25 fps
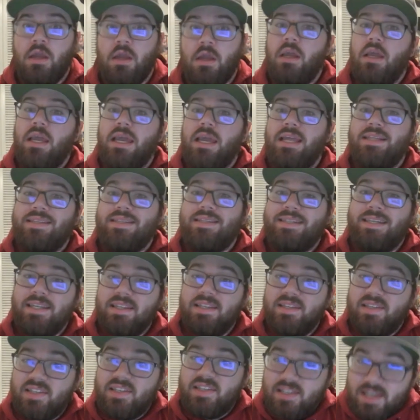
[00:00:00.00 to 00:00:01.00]
It's
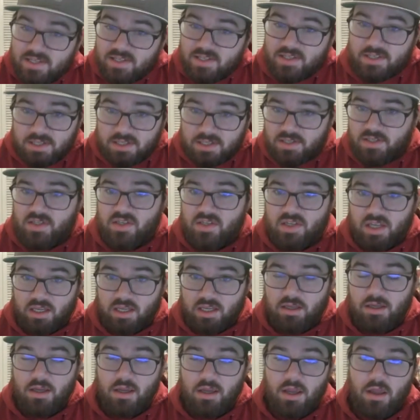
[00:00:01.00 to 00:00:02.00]

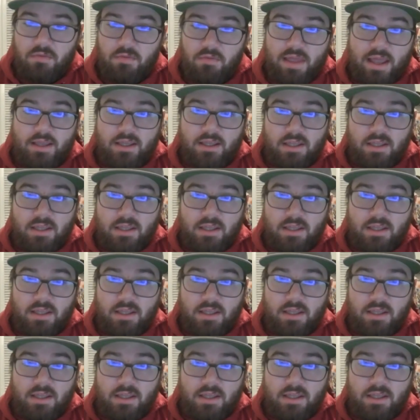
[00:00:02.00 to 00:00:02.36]
consistency that